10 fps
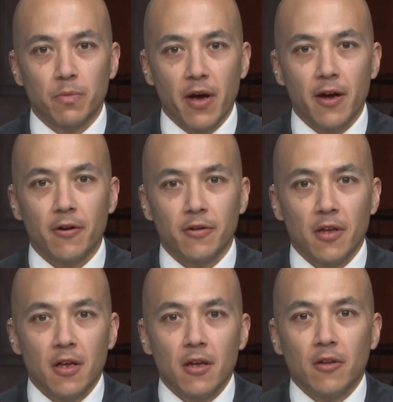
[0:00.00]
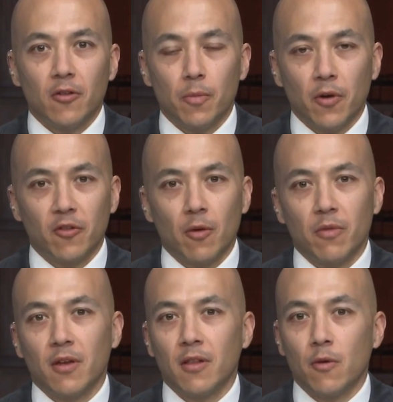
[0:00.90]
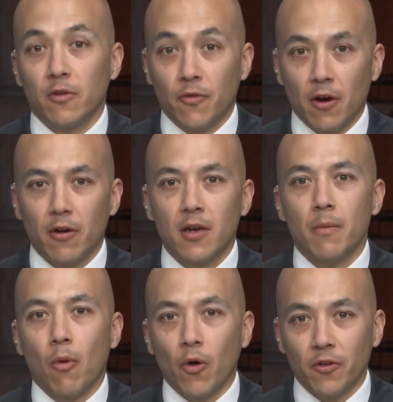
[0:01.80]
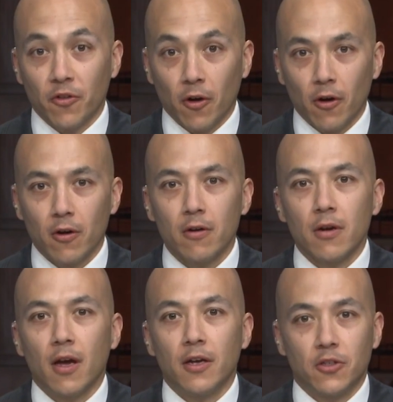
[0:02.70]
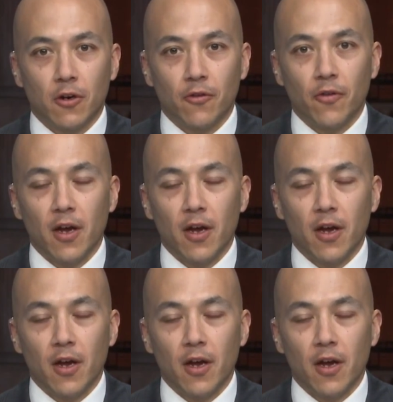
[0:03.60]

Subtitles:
inspired to put something that was very important to her